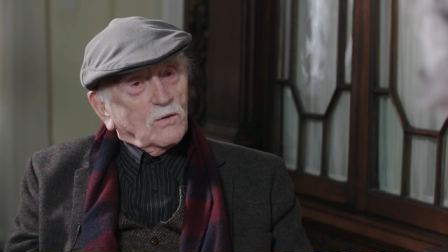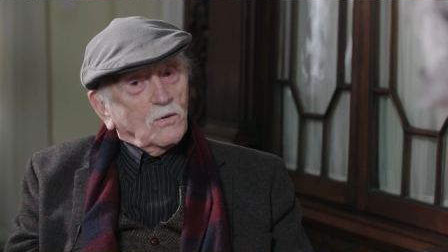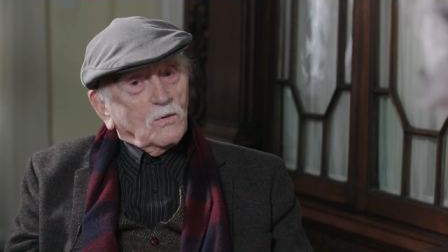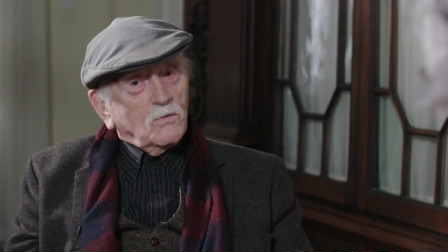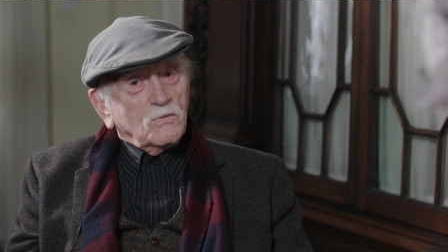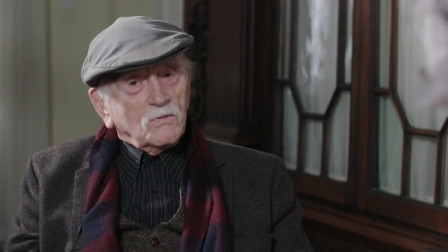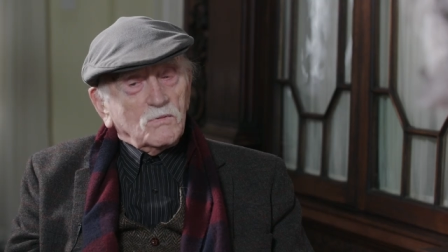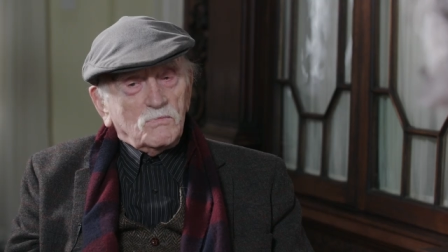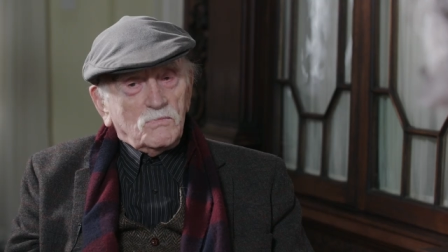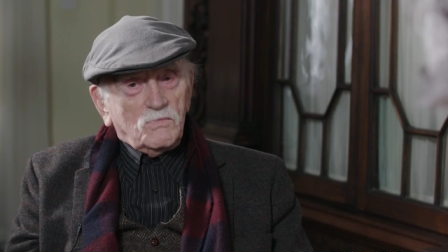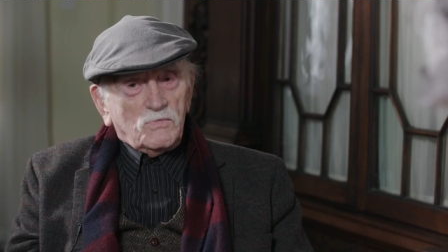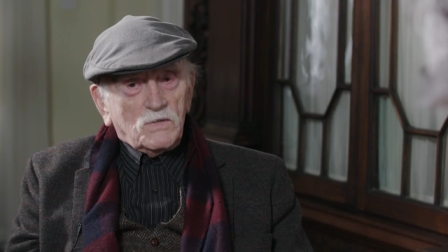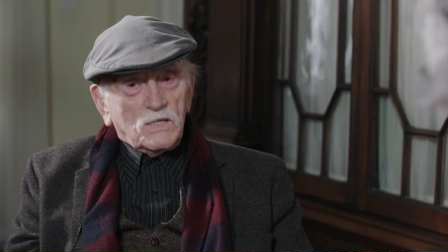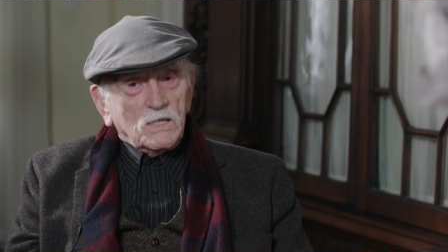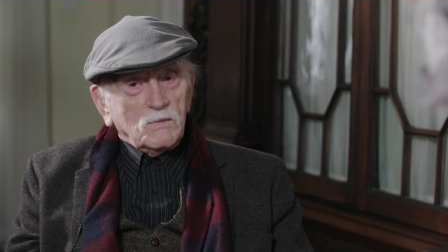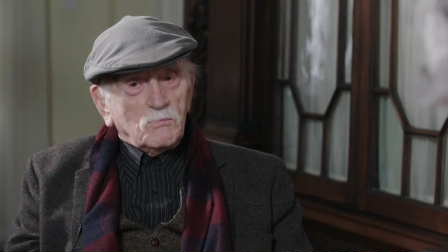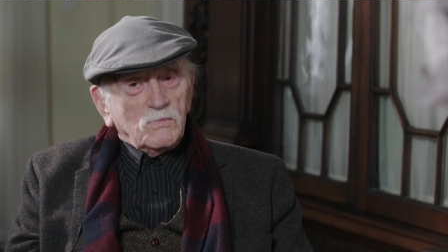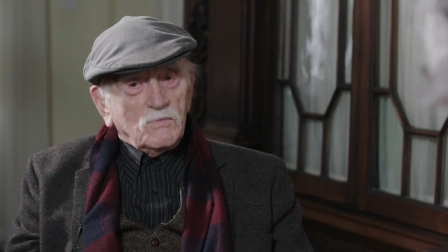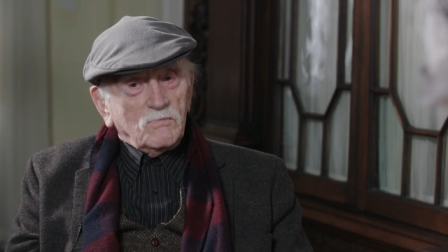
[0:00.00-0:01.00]
Oh,
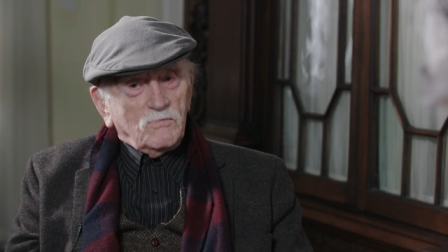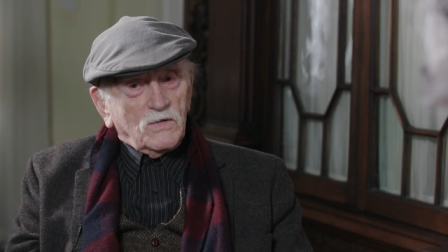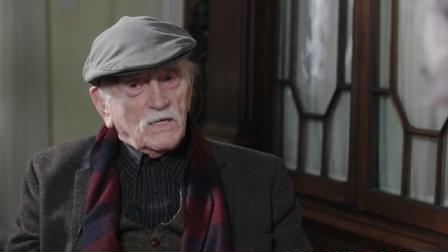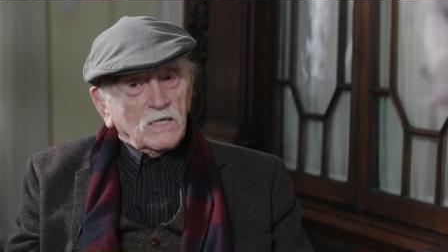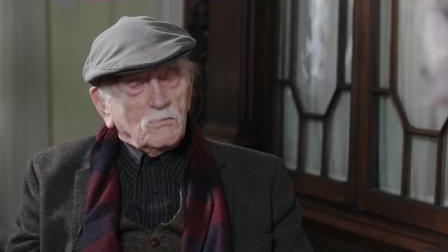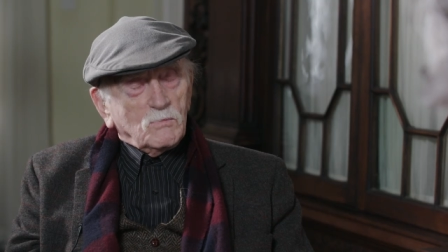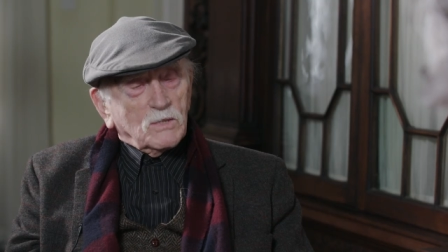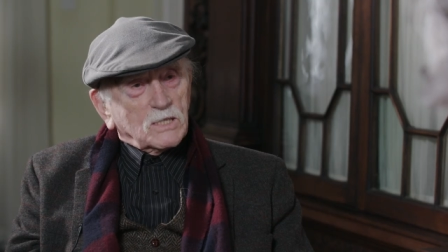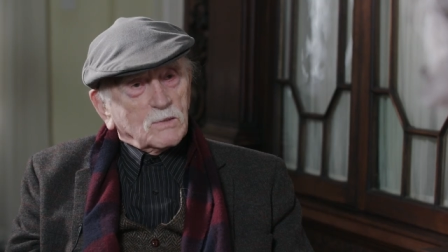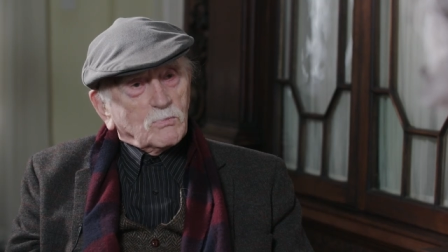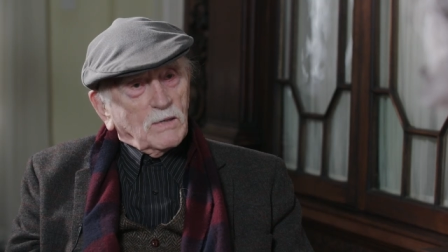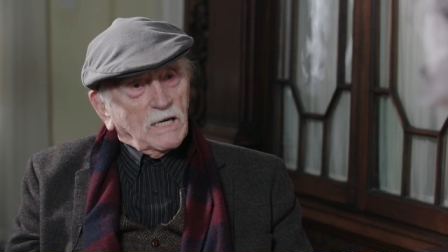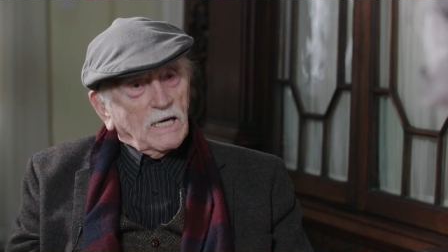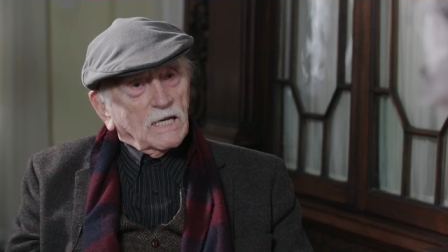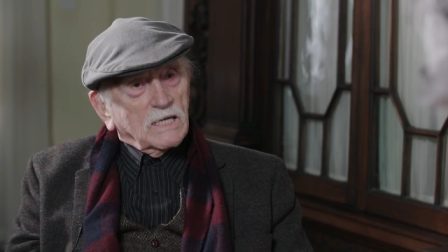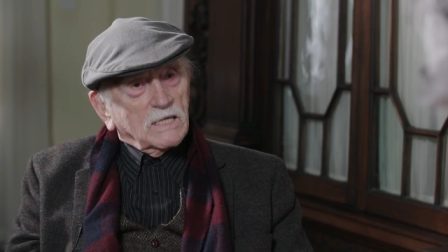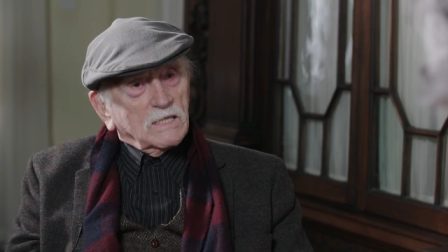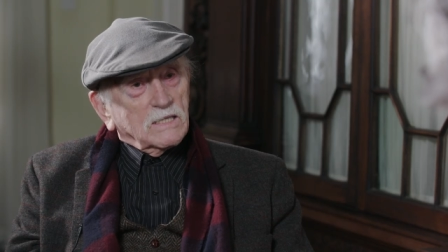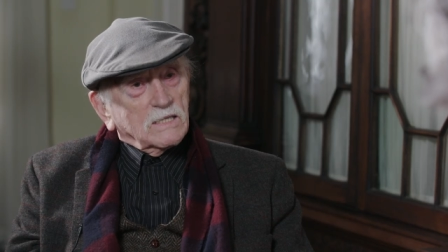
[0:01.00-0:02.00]
very, very much
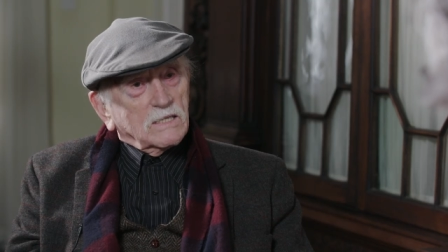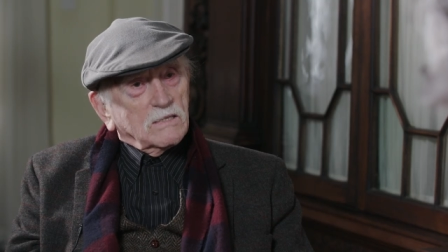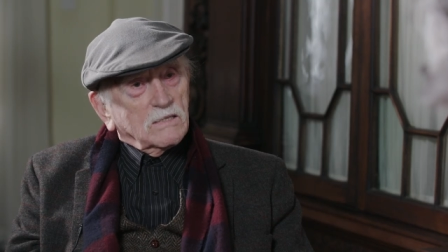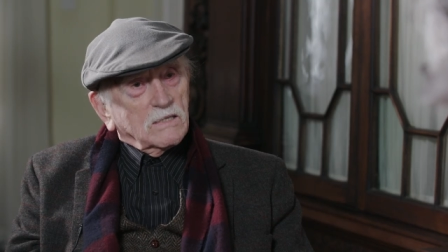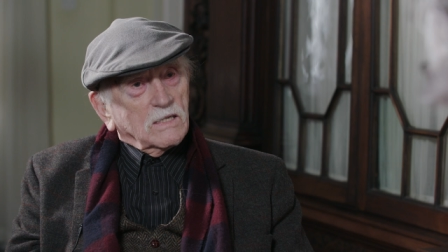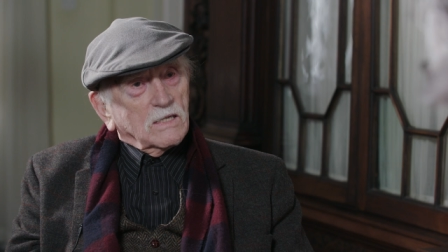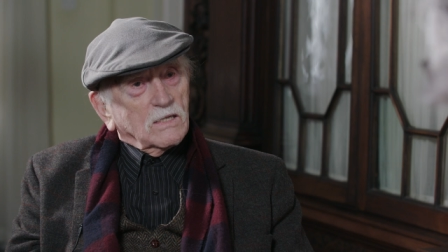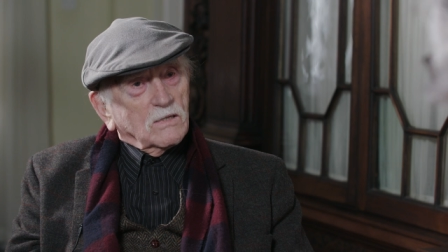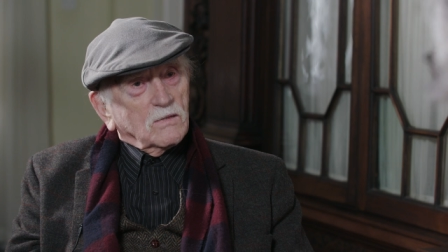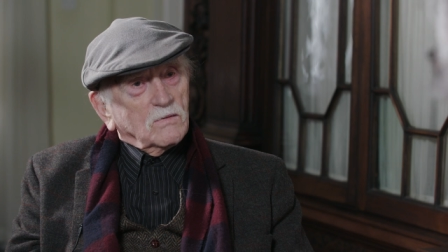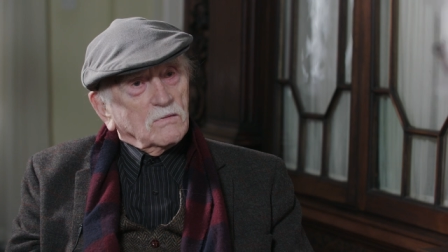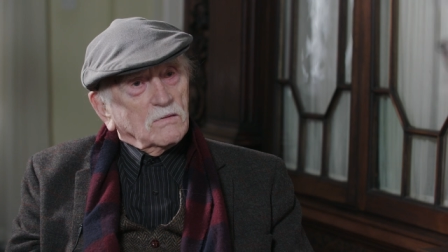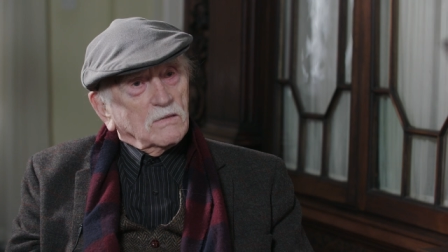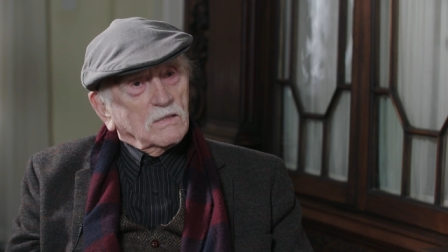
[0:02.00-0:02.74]
planned, you know.